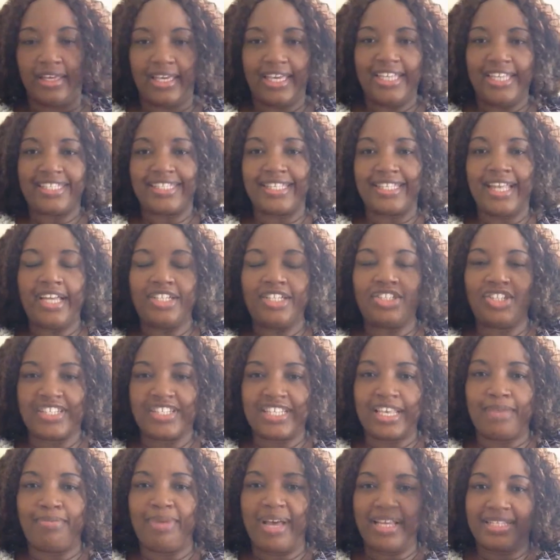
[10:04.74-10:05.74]
it's not
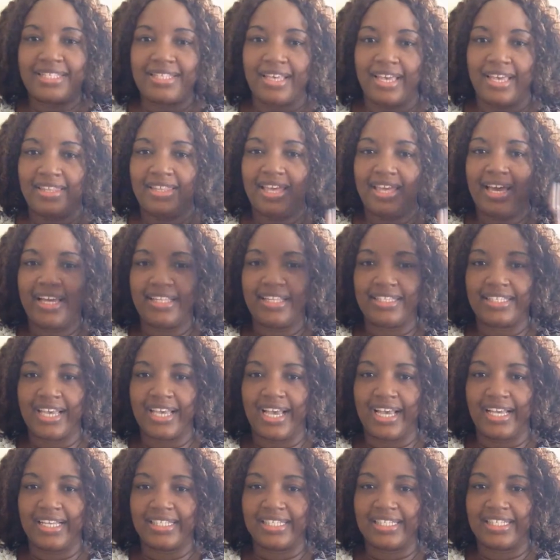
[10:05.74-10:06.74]
just a matter that
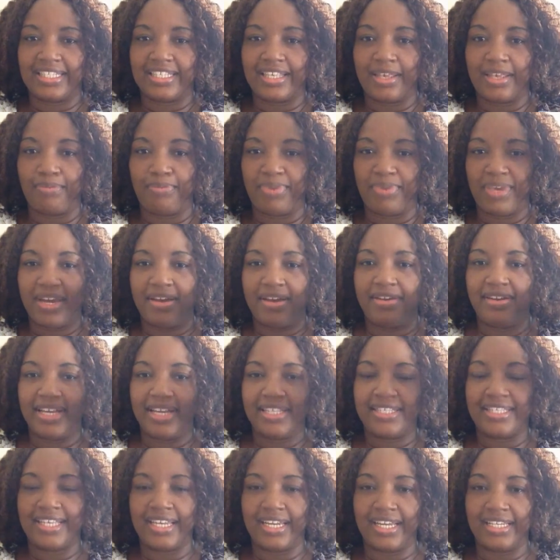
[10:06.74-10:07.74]
as
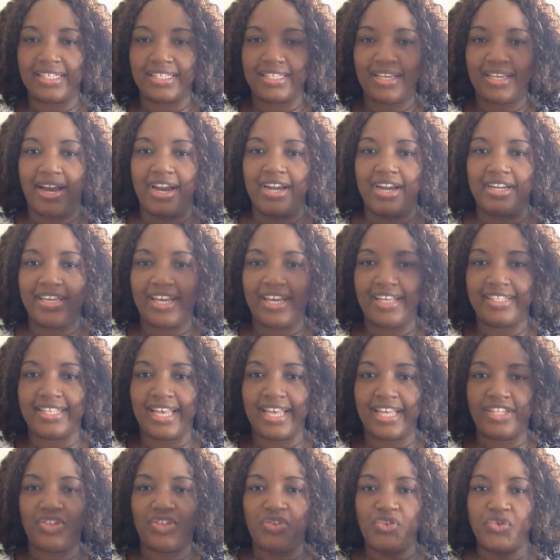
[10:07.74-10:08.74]
parents and as guardians
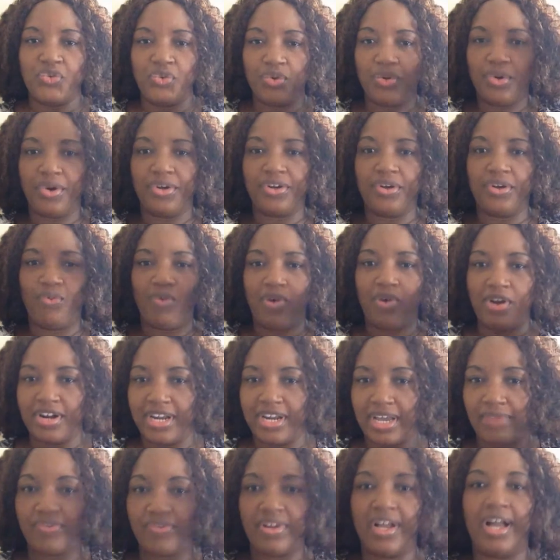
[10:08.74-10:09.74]
that you know the word
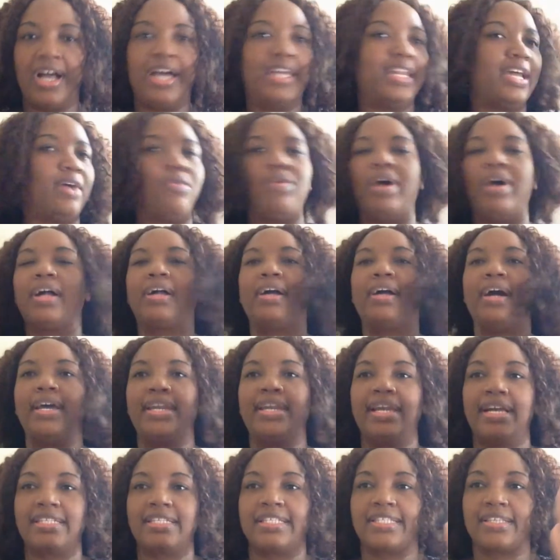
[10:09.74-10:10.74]
of God and what God
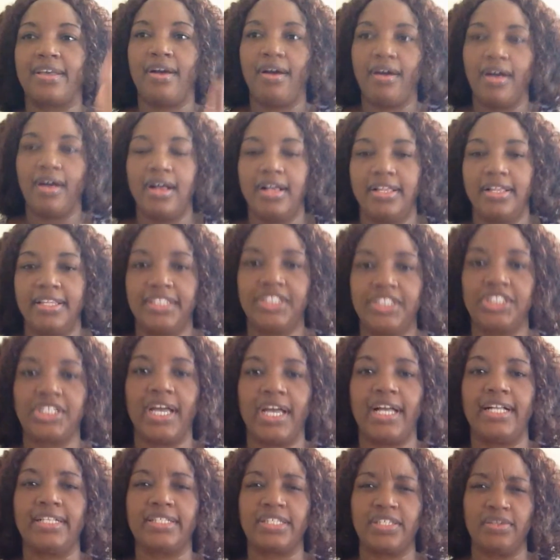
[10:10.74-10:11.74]
has called the
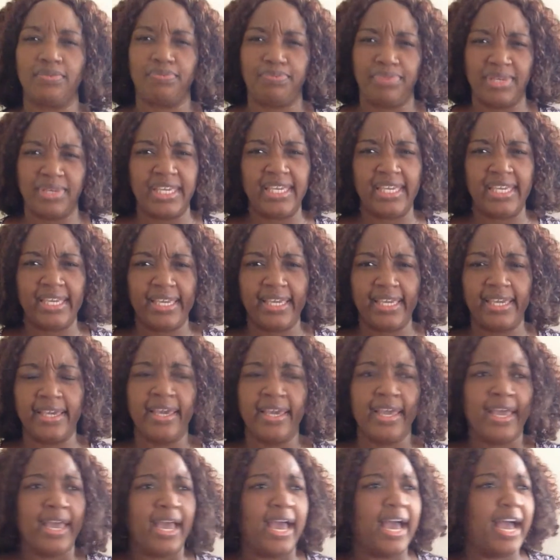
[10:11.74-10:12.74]
child to be
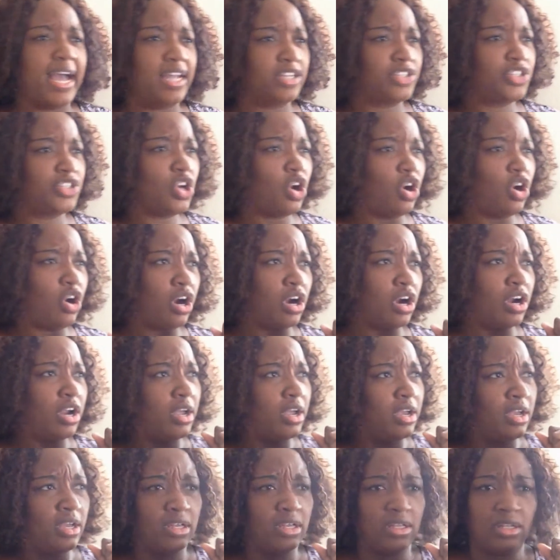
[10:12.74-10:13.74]
and you're
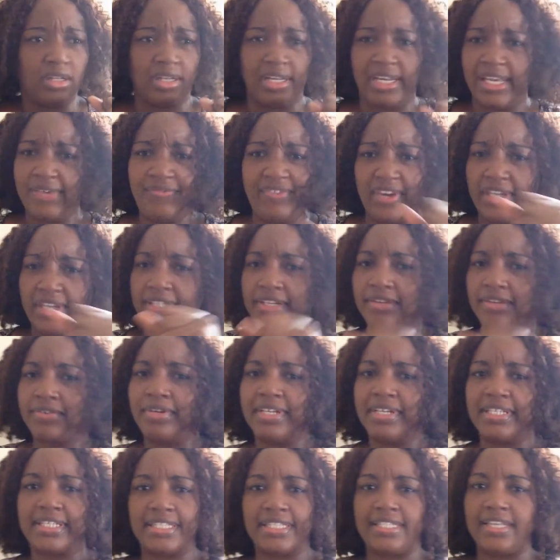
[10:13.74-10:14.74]
living the
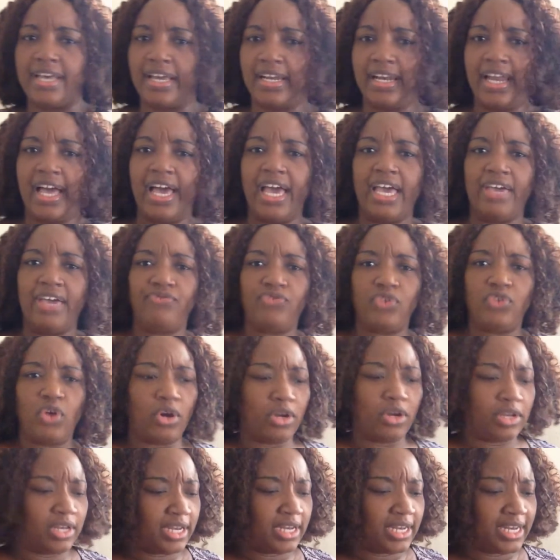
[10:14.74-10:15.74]
Christian life,
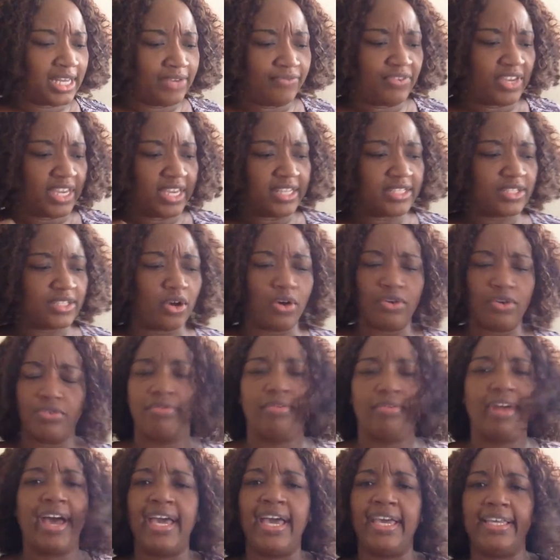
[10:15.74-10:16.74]
you're living it out
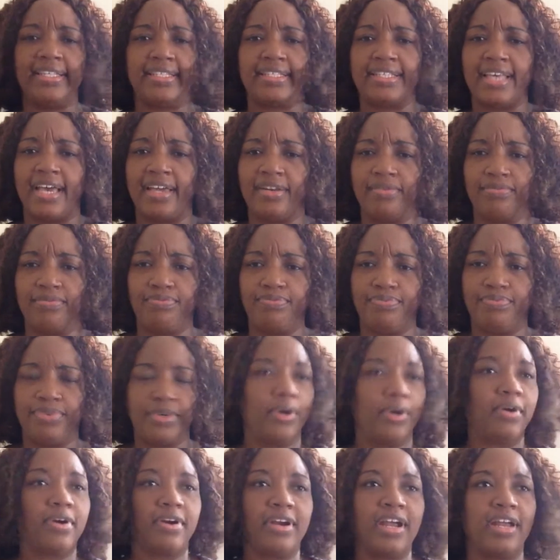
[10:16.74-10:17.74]
right and
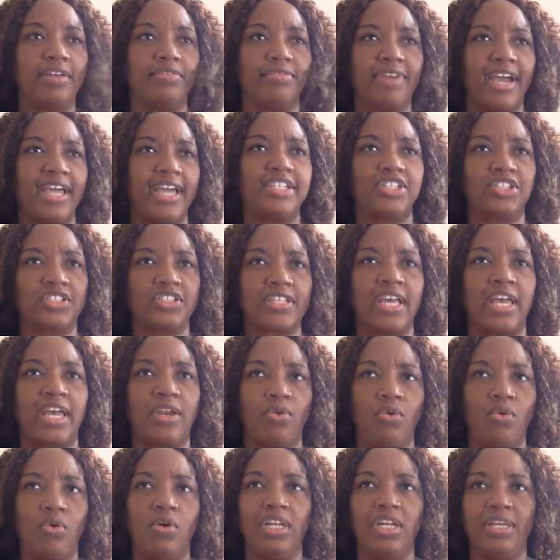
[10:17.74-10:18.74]
pure and righteous and
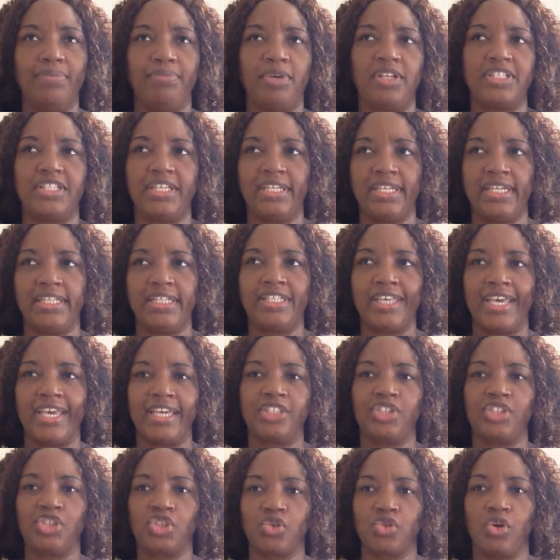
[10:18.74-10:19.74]
holy, but you need to
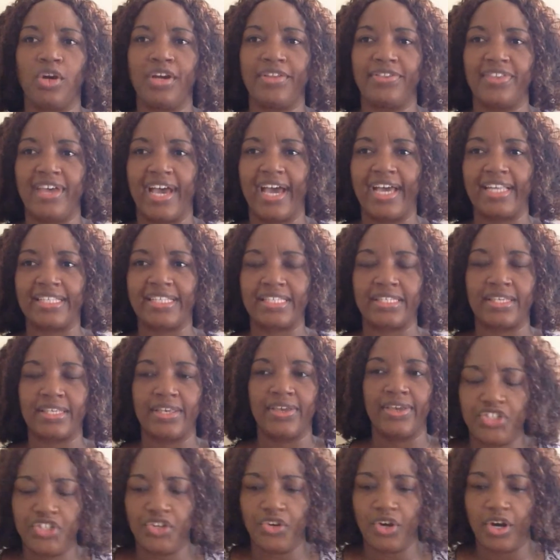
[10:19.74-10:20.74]
ensure that
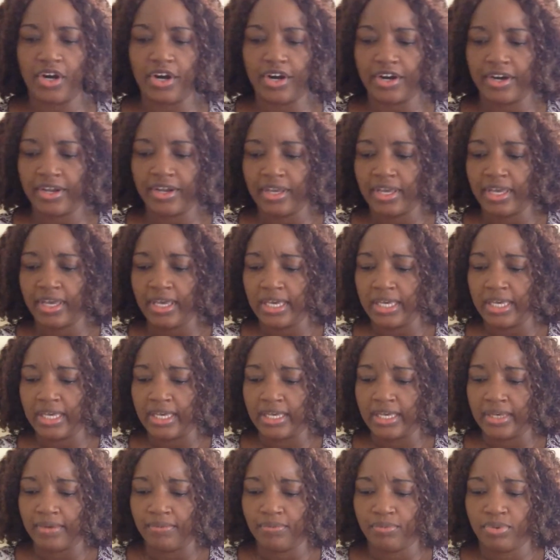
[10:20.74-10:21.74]
you're
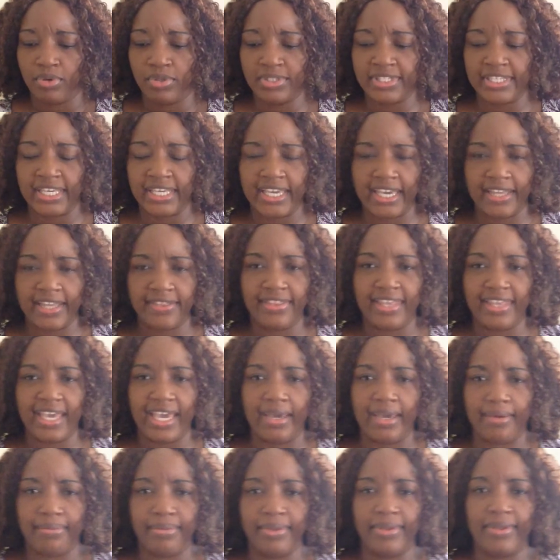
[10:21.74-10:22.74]
putting in
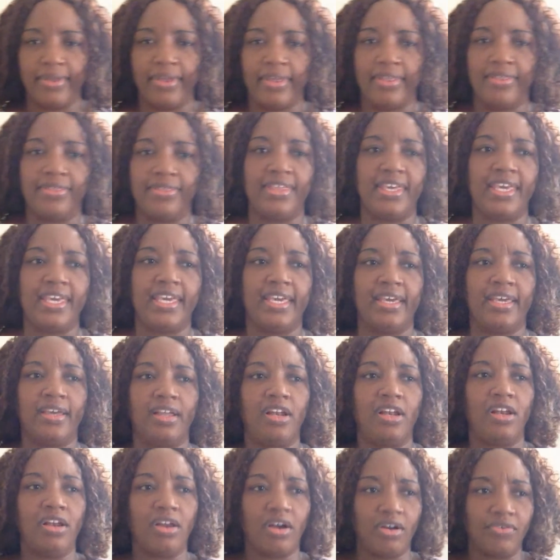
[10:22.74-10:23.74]
them the
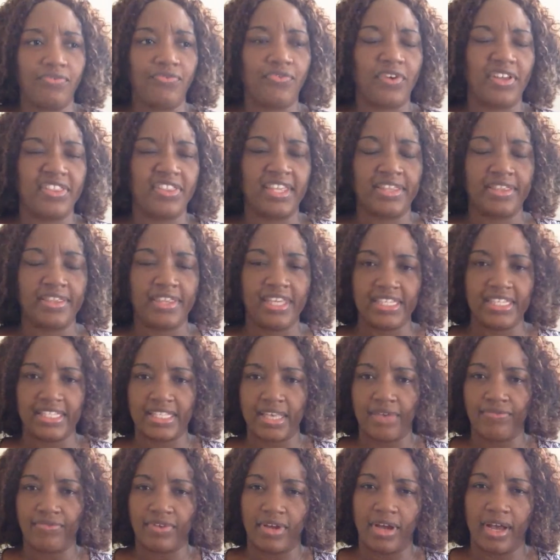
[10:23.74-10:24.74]
love for the things
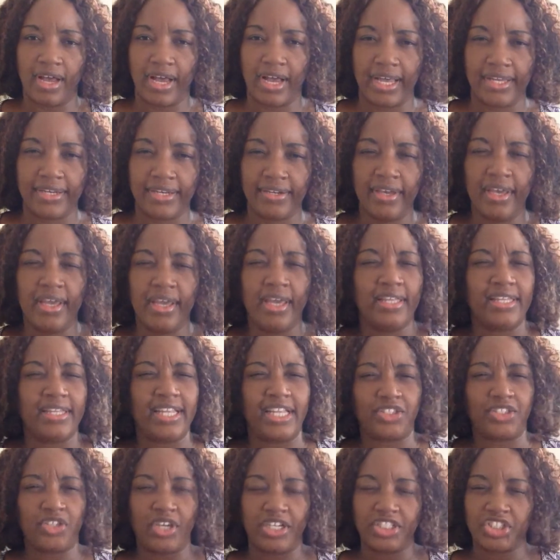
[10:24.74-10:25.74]
of God,
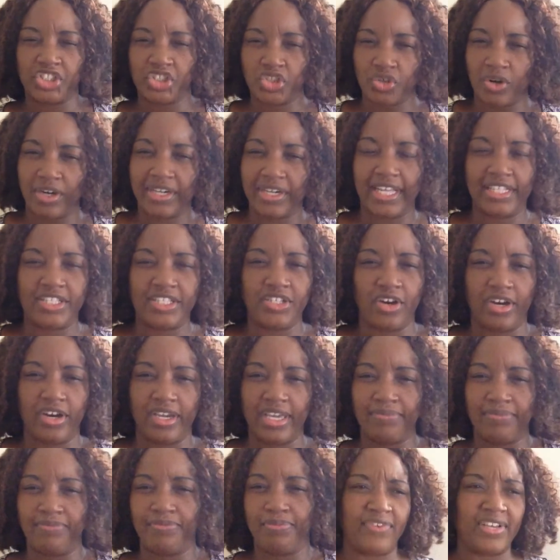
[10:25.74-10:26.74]
that you're sure that you're
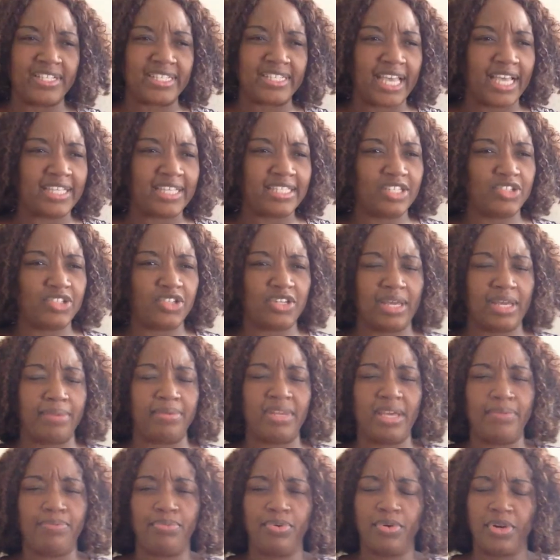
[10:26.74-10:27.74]
emphasizing to them
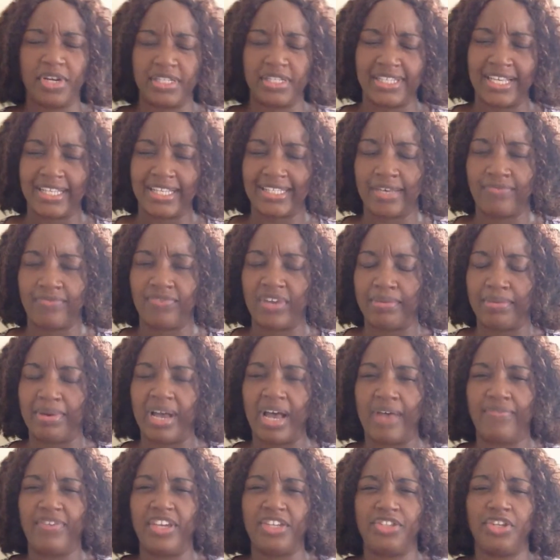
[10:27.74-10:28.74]
the importance of them
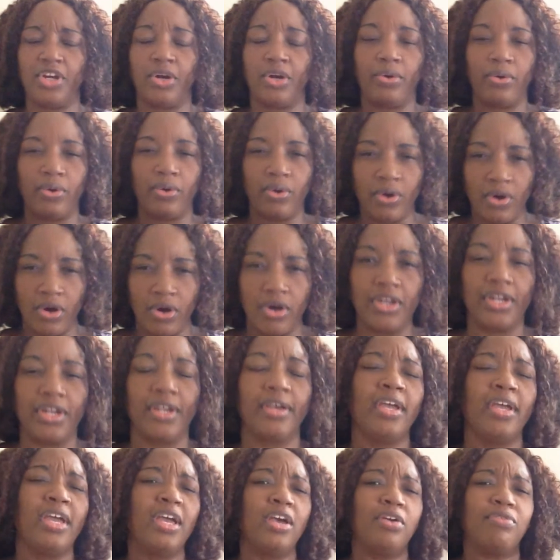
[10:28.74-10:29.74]
having their own
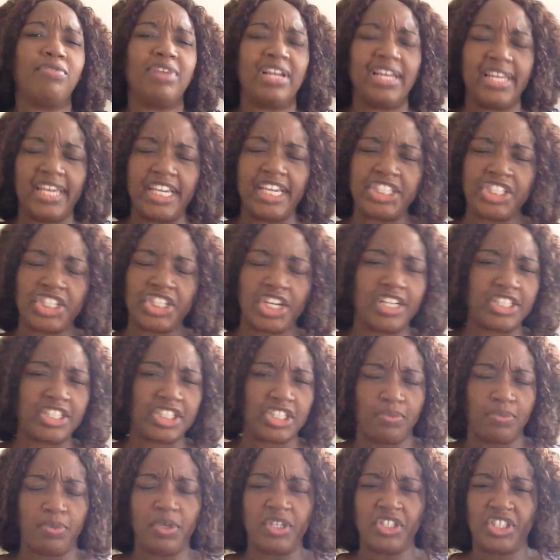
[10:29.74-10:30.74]

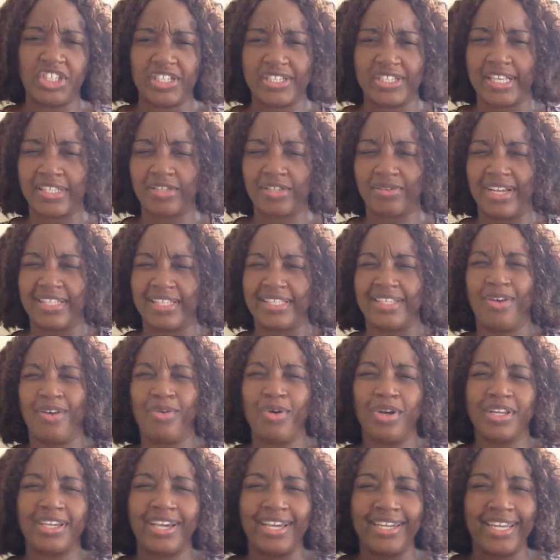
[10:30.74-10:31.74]
relationship with Jesus Christ, their
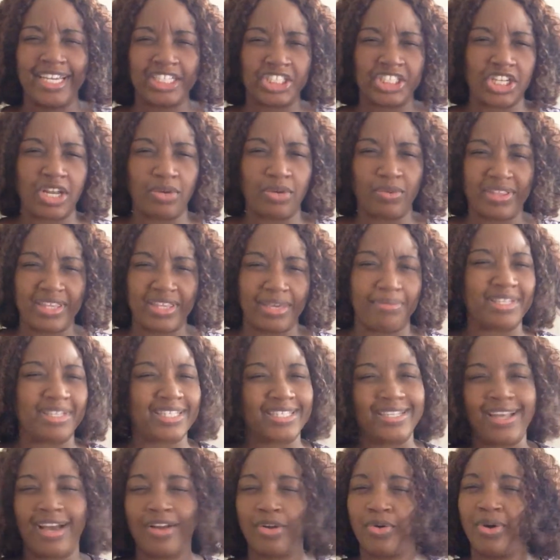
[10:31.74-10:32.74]
own connection with Him. It's
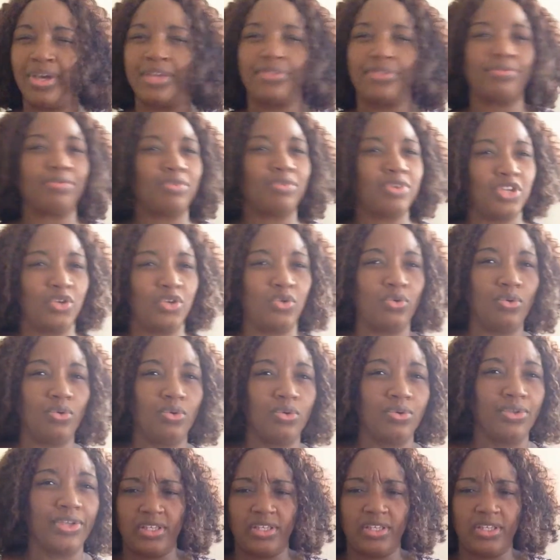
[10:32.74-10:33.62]
not going through you.